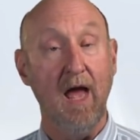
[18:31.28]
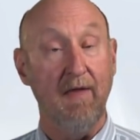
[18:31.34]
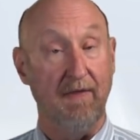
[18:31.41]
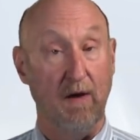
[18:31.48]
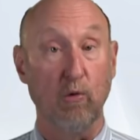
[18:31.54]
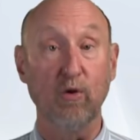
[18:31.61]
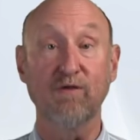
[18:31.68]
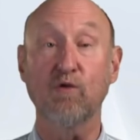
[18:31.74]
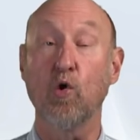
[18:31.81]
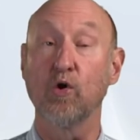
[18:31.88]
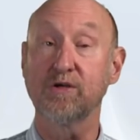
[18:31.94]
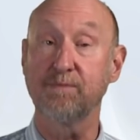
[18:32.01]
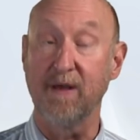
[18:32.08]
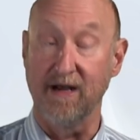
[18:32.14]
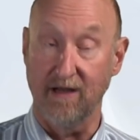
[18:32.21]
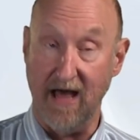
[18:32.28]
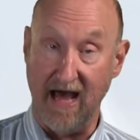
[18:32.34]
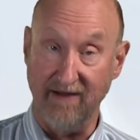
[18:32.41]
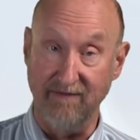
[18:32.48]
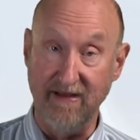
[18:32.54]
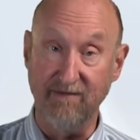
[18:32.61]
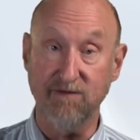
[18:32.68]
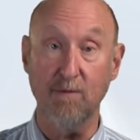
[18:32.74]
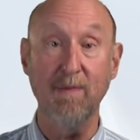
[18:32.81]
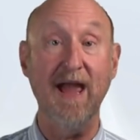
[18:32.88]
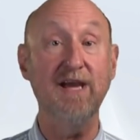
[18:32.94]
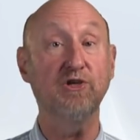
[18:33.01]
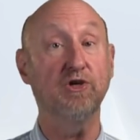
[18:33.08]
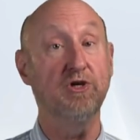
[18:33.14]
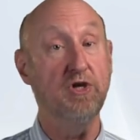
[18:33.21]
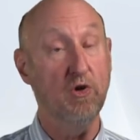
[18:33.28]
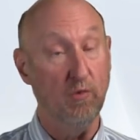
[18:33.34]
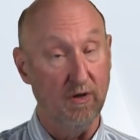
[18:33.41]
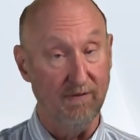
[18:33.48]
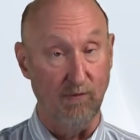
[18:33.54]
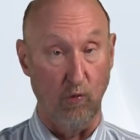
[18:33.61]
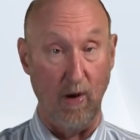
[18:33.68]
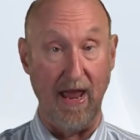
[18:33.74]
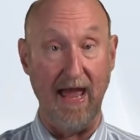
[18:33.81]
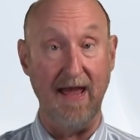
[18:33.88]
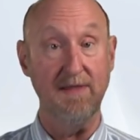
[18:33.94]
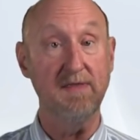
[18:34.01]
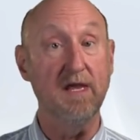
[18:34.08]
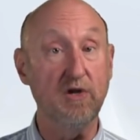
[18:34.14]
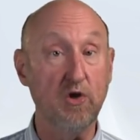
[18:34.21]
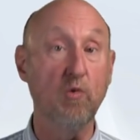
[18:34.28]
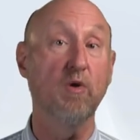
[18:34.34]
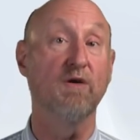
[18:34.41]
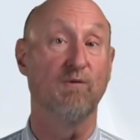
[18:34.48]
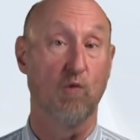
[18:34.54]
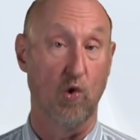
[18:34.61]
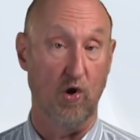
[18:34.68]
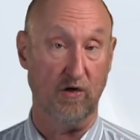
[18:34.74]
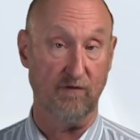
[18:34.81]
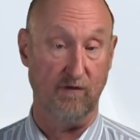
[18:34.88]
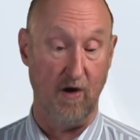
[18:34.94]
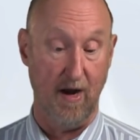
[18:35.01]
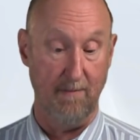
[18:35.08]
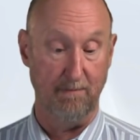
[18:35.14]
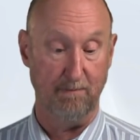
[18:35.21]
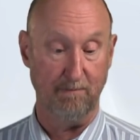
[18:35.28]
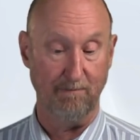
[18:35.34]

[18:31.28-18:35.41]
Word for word: There would, of course, been a lot of information you would have read that you would have worked from.